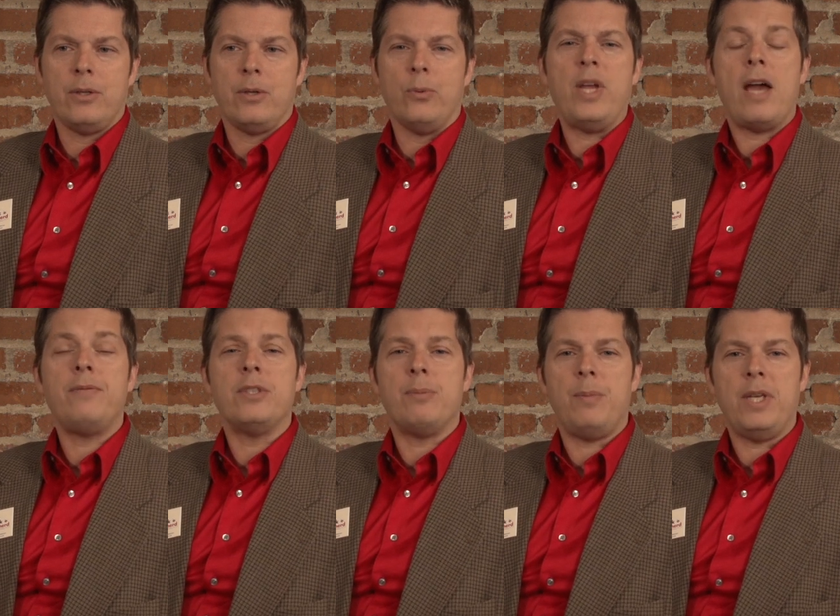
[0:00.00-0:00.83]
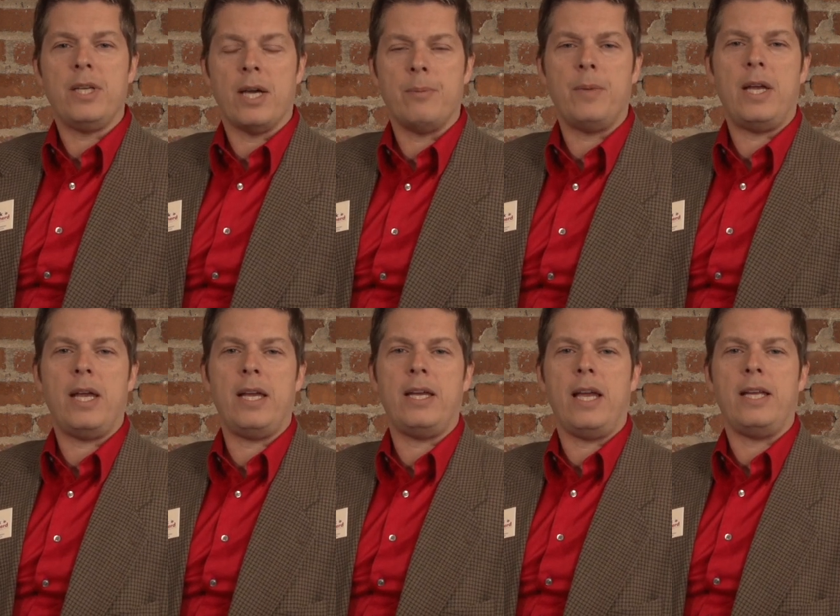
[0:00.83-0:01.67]
We have to speak up
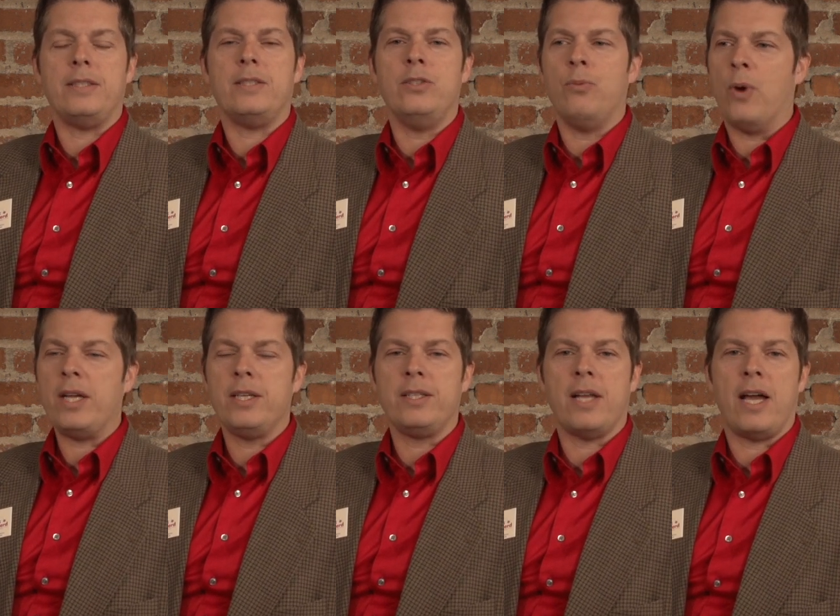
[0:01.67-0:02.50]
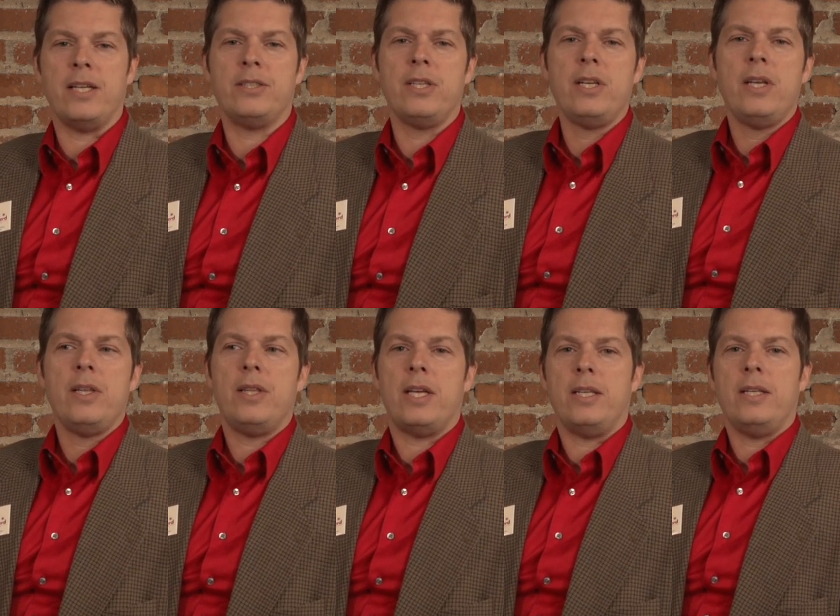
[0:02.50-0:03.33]
and recognize
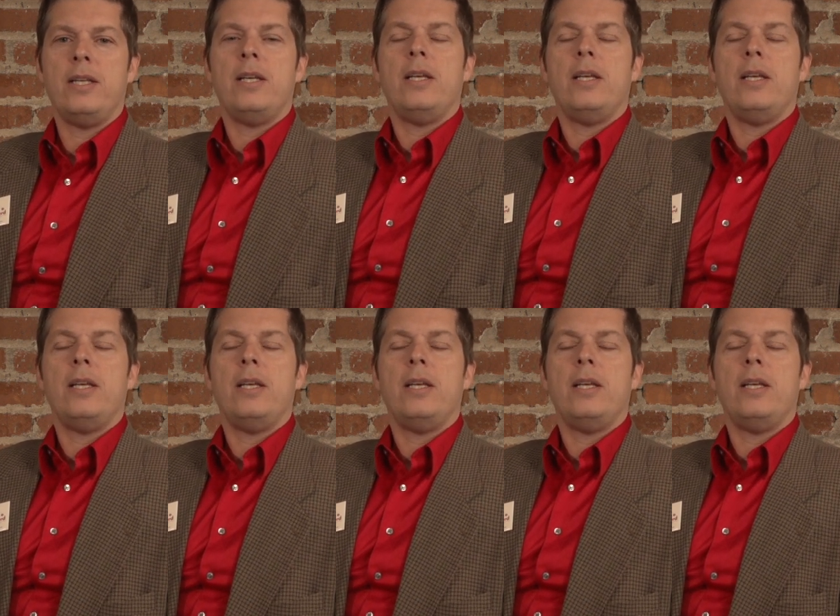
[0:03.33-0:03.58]
that